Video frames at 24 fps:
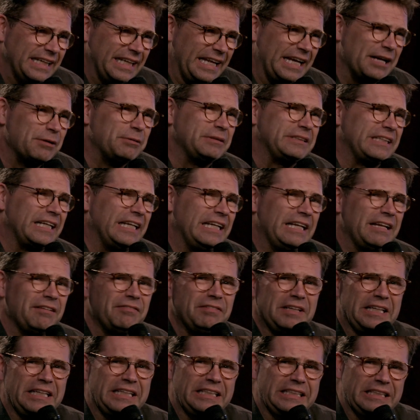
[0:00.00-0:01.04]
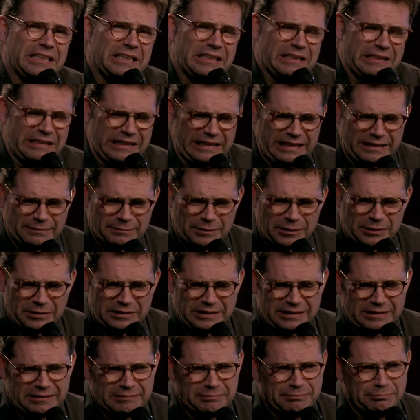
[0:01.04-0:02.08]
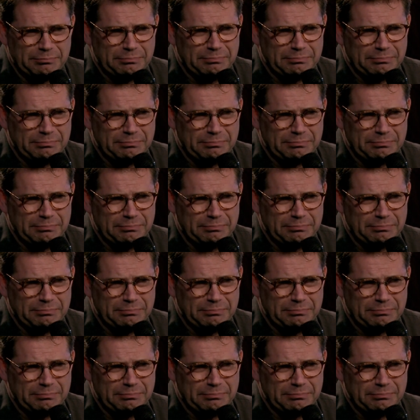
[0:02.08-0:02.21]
There was a lovely girl, the most